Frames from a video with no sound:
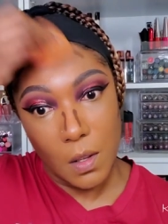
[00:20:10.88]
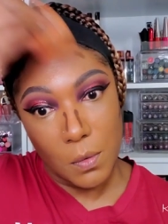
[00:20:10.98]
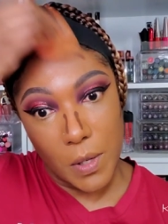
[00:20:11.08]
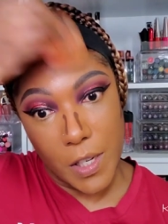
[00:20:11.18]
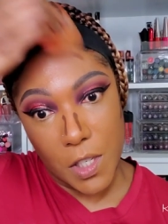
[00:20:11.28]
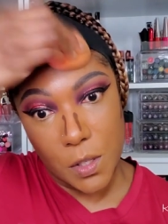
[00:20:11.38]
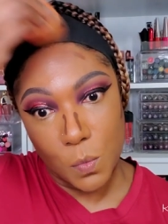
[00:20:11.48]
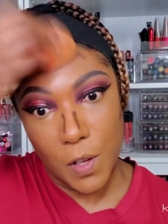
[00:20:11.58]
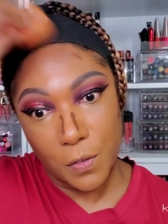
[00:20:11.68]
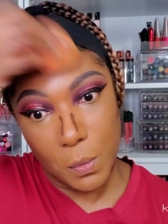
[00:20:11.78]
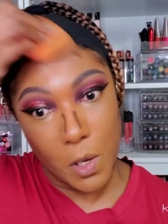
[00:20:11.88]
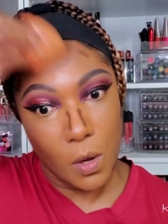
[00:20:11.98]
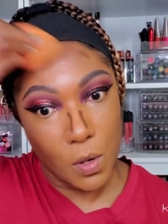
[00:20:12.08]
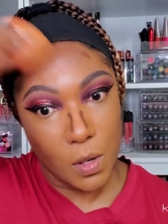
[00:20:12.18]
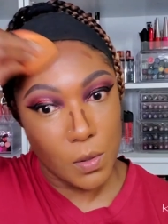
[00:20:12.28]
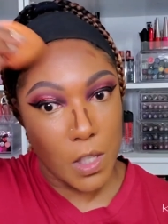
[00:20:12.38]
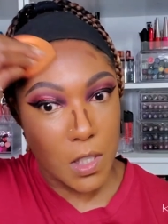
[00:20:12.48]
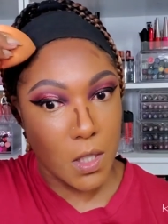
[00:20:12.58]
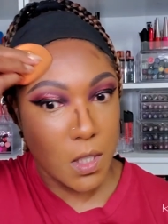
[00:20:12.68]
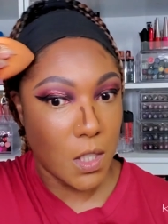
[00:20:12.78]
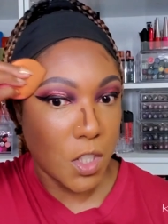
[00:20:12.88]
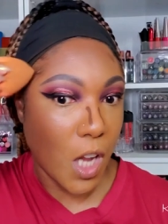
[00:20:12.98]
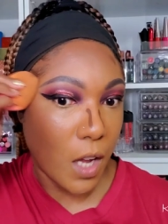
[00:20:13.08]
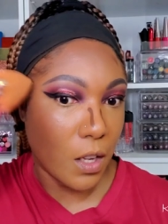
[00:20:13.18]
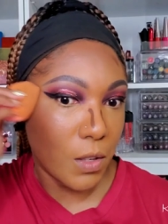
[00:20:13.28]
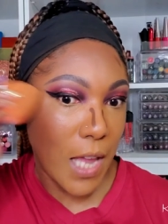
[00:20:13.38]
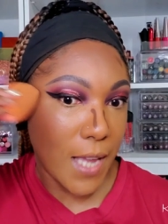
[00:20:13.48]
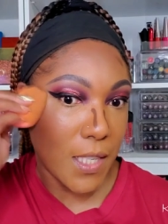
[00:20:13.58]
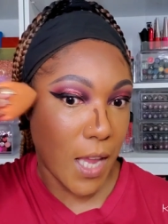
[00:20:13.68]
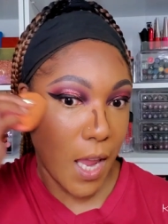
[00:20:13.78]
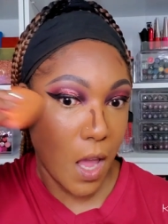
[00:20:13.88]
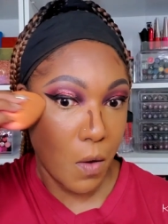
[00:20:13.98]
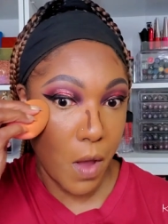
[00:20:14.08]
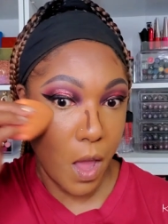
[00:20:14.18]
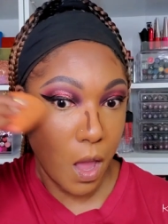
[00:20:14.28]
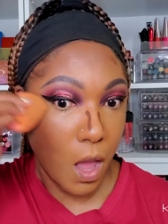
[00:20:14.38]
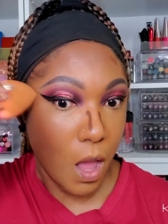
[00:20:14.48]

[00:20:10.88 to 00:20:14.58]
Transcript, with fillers: Well, I just went from Cocoa-licious to Choco Latte, okay?